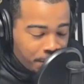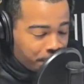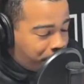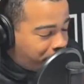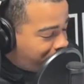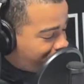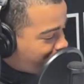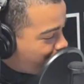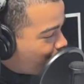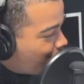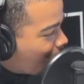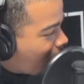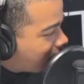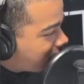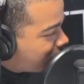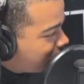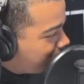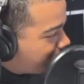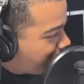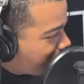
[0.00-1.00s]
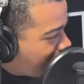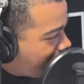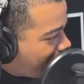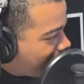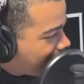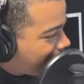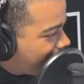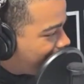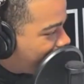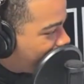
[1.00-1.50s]
But if you watching the
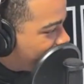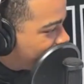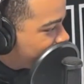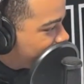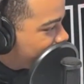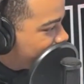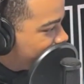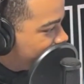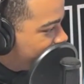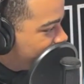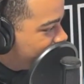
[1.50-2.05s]
podcast,